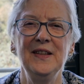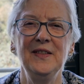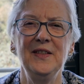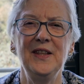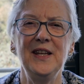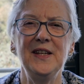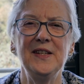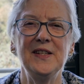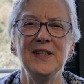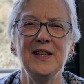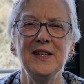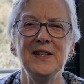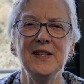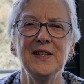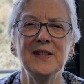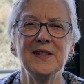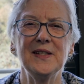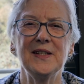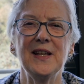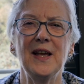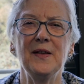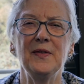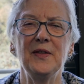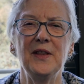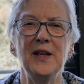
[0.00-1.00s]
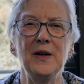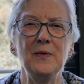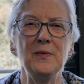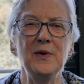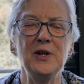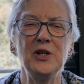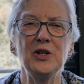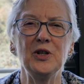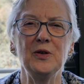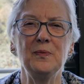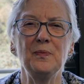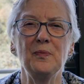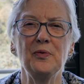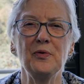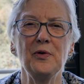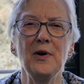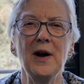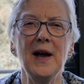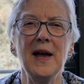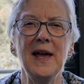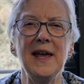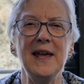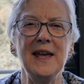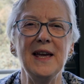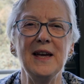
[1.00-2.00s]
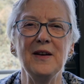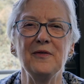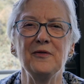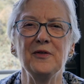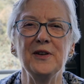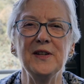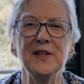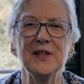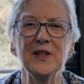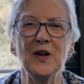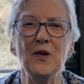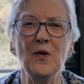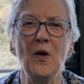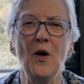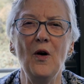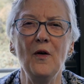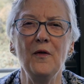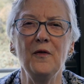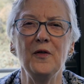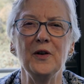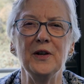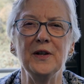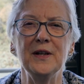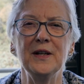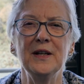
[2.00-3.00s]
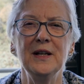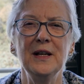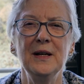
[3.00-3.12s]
This is something we should pray every so often,